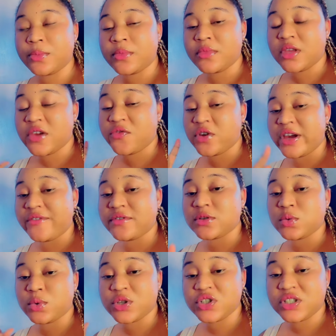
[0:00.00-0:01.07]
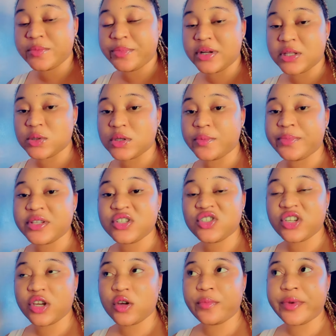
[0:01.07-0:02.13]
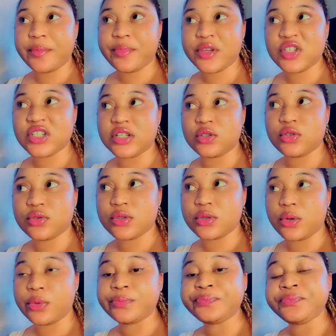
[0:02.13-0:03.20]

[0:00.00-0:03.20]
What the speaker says: If you haven't watched the part one, please check on my page and do so.